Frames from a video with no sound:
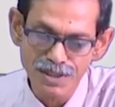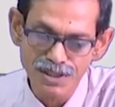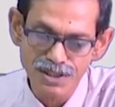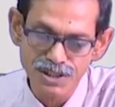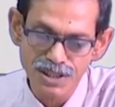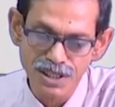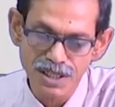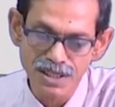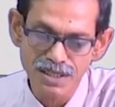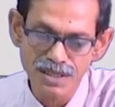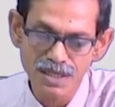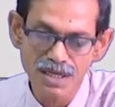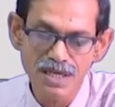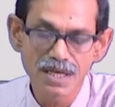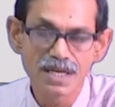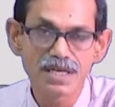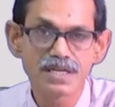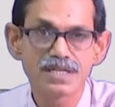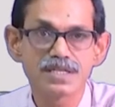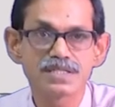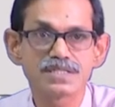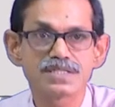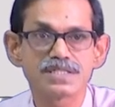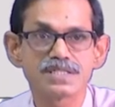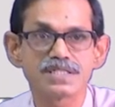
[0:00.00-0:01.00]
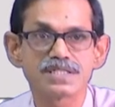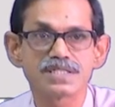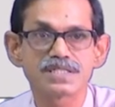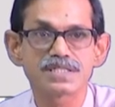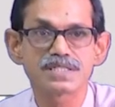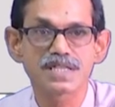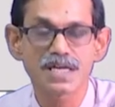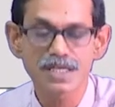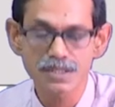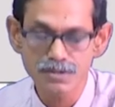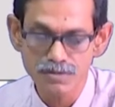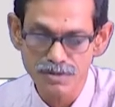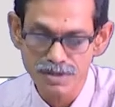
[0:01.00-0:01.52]
chain is
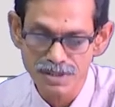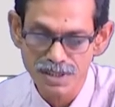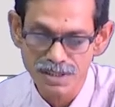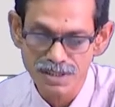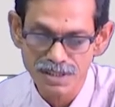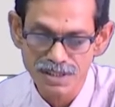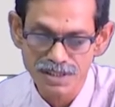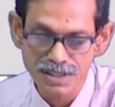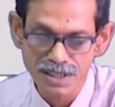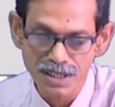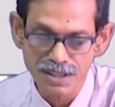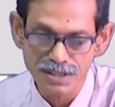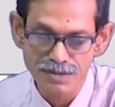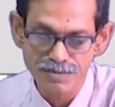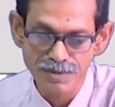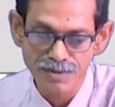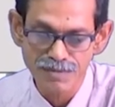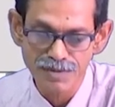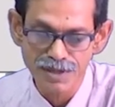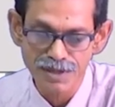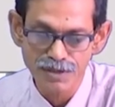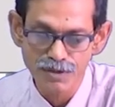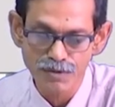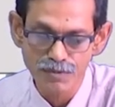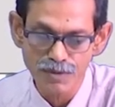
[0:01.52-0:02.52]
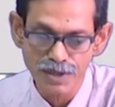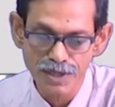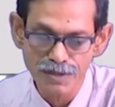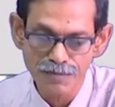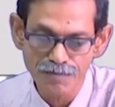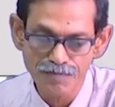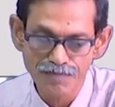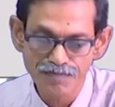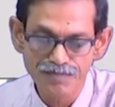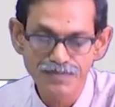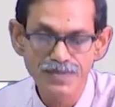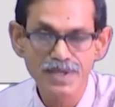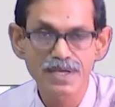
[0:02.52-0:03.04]
synthesized which has a transmembrane domain,
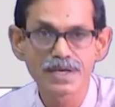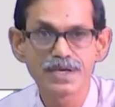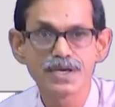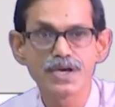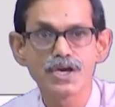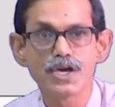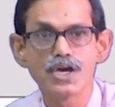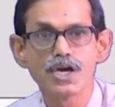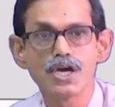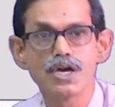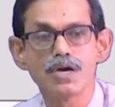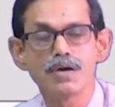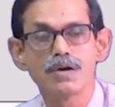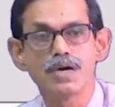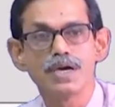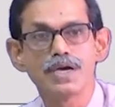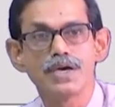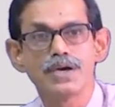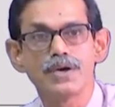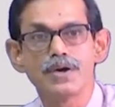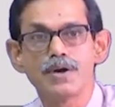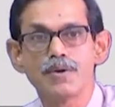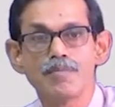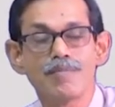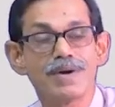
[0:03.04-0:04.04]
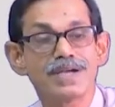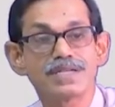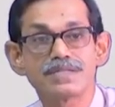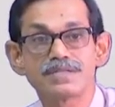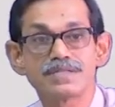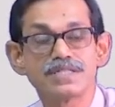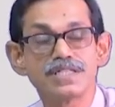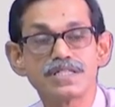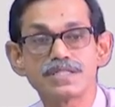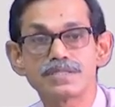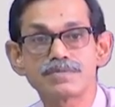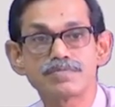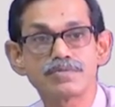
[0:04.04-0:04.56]

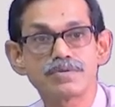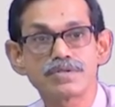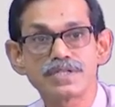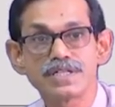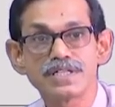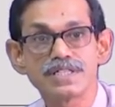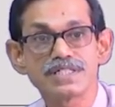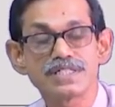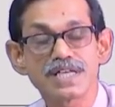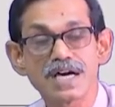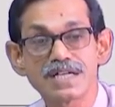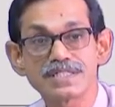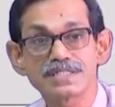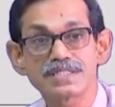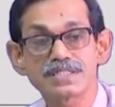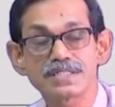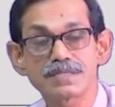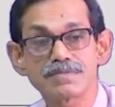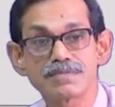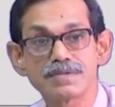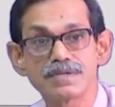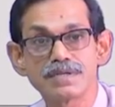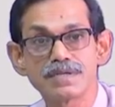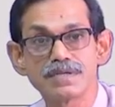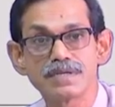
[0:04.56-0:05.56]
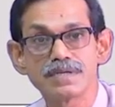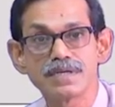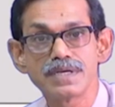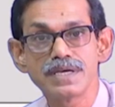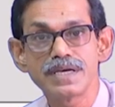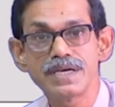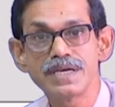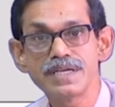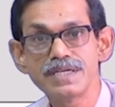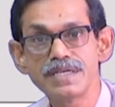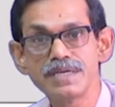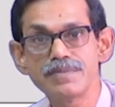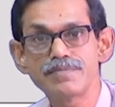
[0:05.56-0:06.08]
but this protein is unstable.
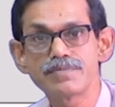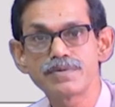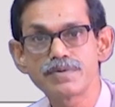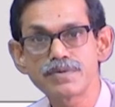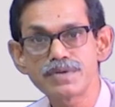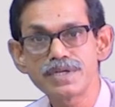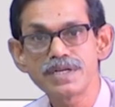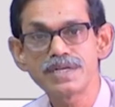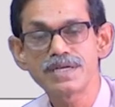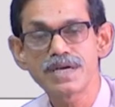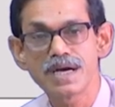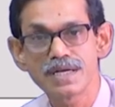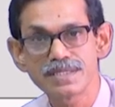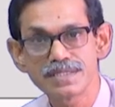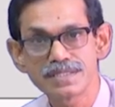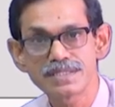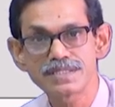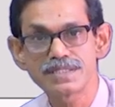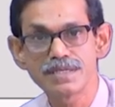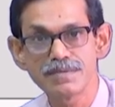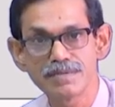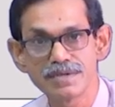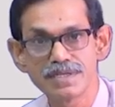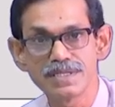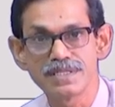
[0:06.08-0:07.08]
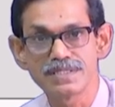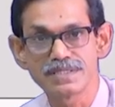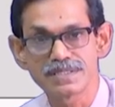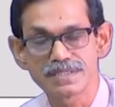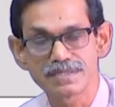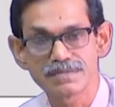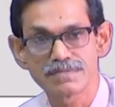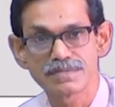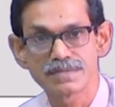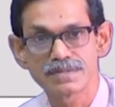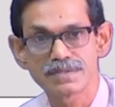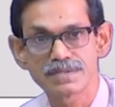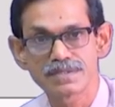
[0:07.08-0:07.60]
Any protein unstable
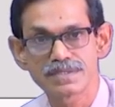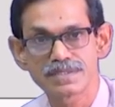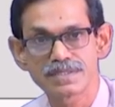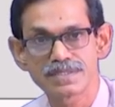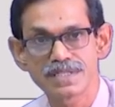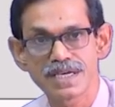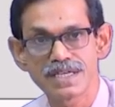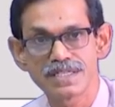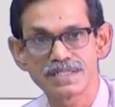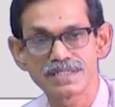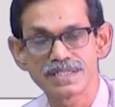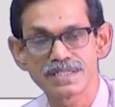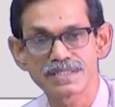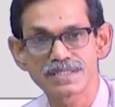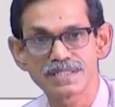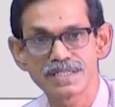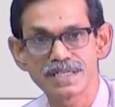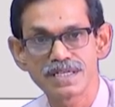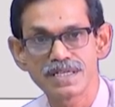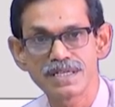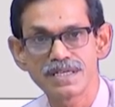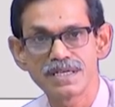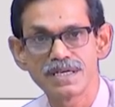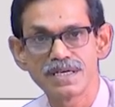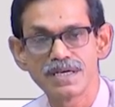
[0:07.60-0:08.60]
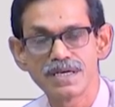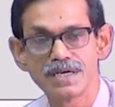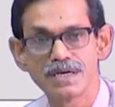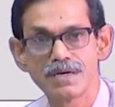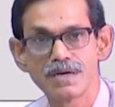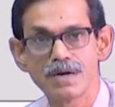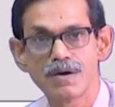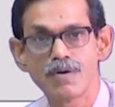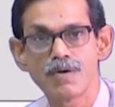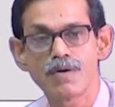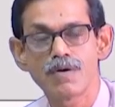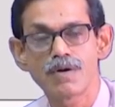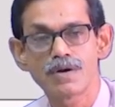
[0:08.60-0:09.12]
inside the cell,
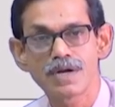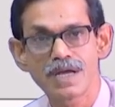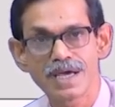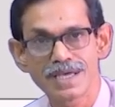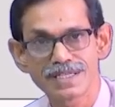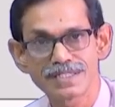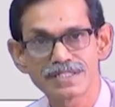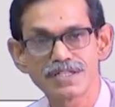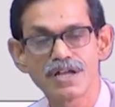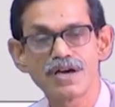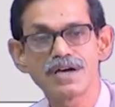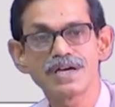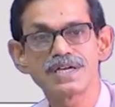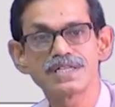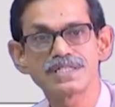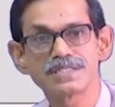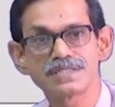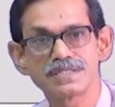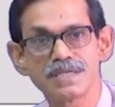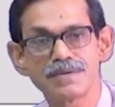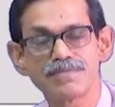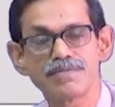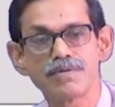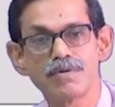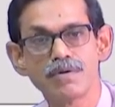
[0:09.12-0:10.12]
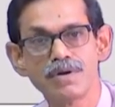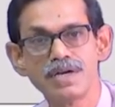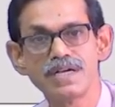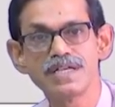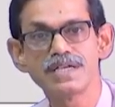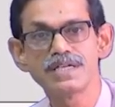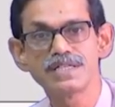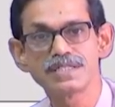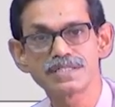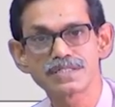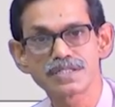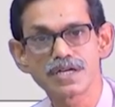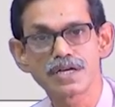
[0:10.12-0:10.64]
or as long as the
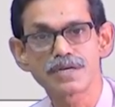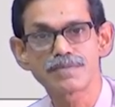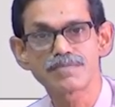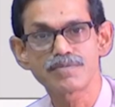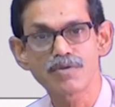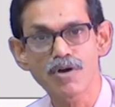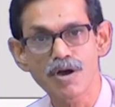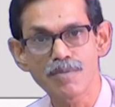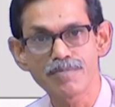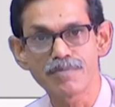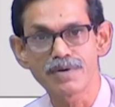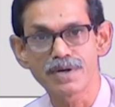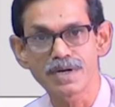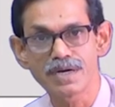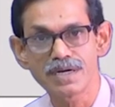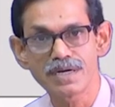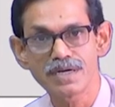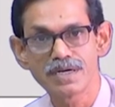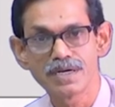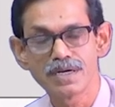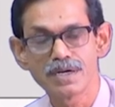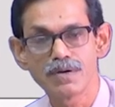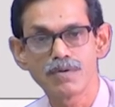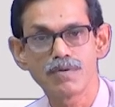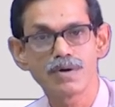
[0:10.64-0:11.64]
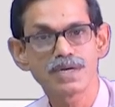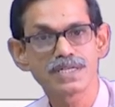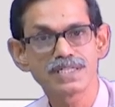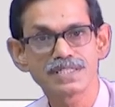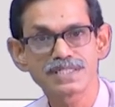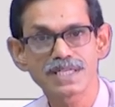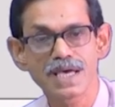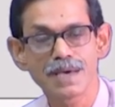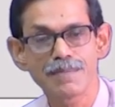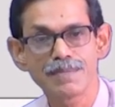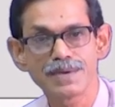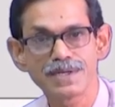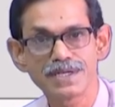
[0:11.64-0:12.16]
folding is not proper, what
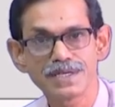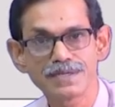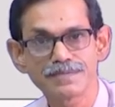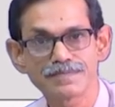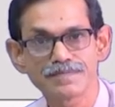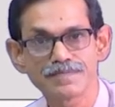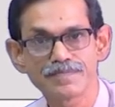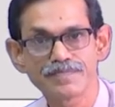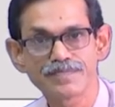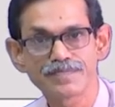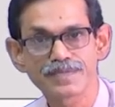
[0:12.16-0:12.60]
is happening?